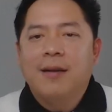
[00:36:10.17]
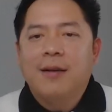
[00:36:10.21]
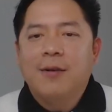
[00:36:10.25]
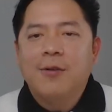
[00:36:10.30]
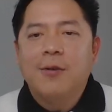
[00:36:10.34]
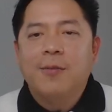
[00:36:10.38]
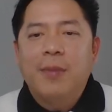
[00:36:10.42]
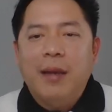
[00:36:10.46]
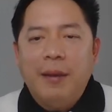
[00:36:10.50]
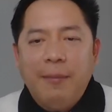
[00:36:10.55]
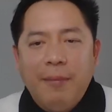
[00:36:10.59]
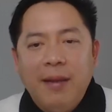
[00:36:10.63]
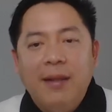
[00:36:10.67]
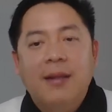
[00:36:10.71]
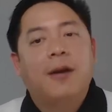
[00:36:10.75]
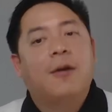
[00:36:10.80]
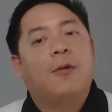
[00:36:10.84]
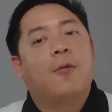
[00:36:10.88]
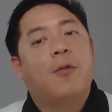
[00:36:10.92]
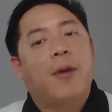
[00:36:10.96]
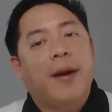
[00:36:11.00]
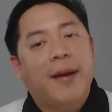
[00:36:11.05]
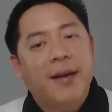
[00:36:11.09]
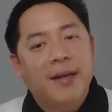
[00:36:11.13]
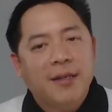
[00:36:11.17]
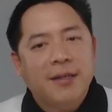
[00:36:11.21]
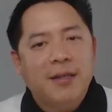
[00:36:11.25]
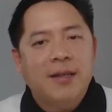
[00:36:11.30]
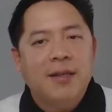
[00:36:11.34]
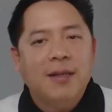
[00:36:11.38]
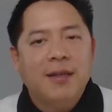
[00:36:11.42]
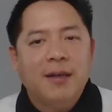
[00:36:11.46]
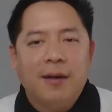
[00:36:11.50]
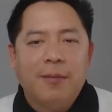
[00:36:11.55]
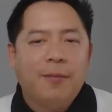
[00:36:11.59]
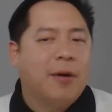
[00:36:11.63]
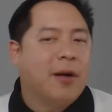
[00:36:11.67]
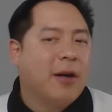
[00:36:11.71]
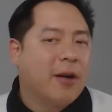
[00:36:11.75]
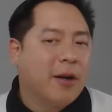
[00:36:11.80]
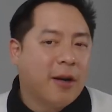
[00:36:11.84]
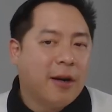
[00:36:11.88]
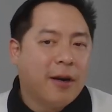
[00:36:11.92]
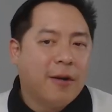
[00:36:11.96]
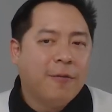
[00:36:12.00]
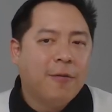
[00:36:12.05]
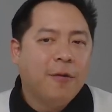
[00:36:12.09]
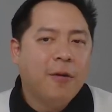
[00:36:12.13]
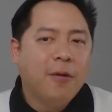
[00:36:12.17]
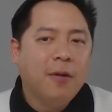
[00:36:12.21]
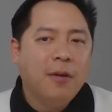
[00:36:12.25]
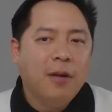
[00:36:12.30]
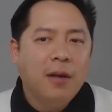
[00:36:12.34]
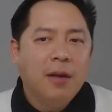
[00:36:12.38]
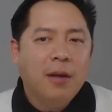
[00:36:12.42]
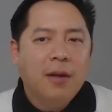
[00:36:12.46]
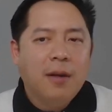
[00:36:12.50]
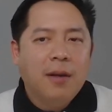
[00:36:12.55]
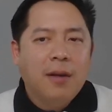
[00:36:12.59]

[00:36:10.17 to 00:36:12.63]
So maybe they're wiser, they're more careful.